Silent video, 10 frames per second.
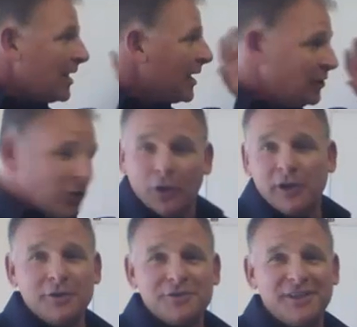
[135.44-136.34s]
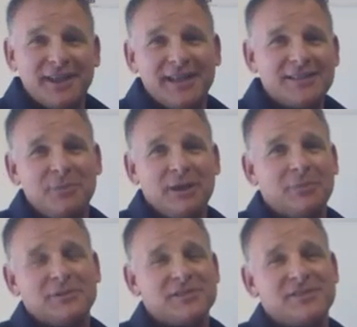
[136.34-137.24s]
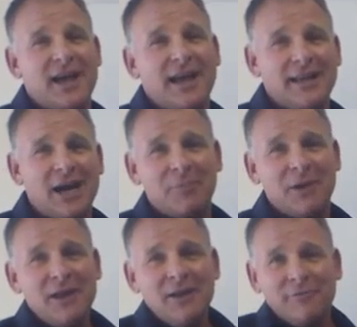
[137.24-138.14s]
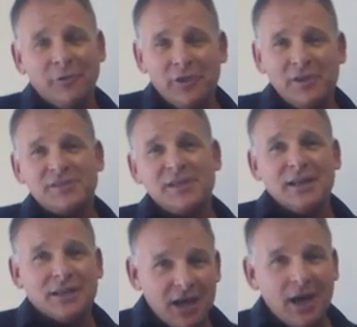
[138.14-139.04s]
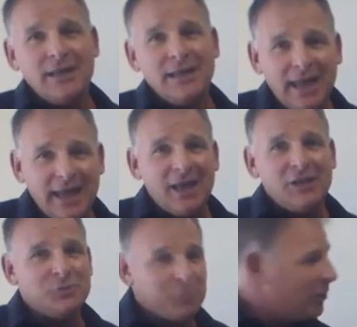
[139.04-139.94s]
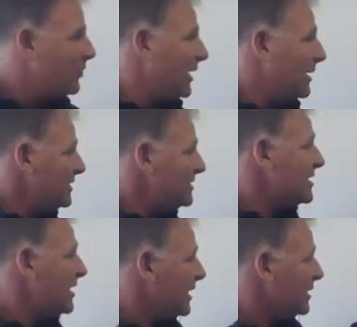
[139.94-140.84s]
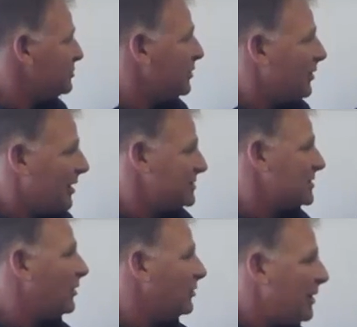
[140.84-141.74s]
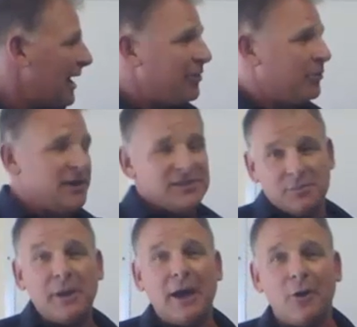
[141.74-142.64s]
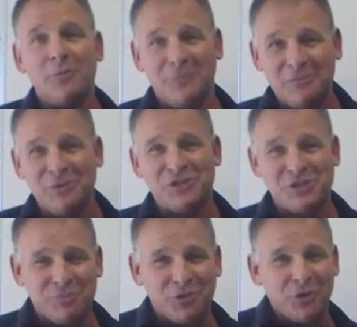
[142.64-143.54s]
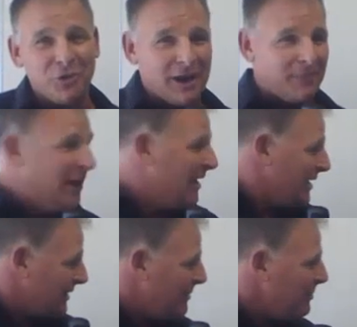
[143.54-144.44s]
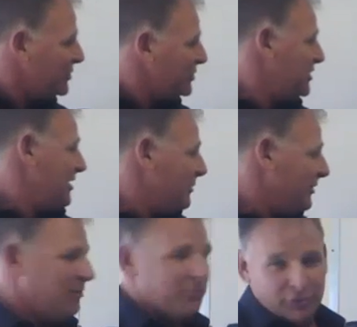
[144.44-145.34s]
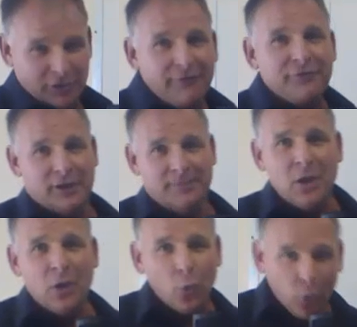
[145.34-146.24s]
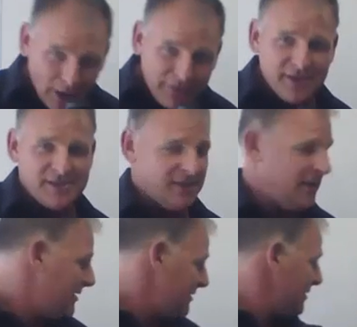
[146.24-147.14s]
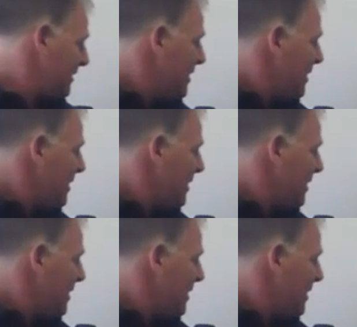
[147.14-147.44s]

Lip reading: And you're here today to be able to sign up for this cutting-edge program. And this cutting-edge program is called the Pathways to Power Membership Program. Let me just share with you briefly what this is,